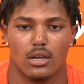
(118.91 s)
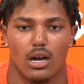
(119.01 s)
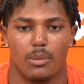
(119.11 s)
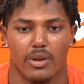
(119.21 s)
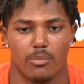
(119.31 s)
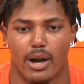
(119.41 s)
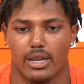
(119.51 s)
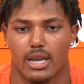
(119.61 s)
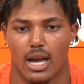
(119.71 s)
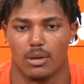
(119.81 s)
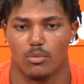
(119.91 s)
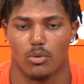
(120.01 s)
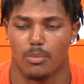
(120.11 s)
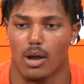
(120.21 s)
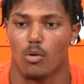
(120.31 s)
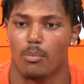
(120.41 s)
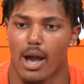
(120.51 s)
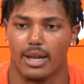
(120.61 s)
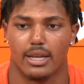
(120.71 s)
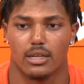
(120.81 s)
Everybody kind of, we're
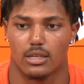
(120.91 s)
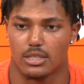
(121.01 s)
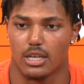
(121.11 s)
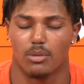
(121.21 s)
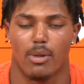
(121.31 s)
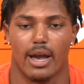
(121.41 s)
buying in, continuing to buy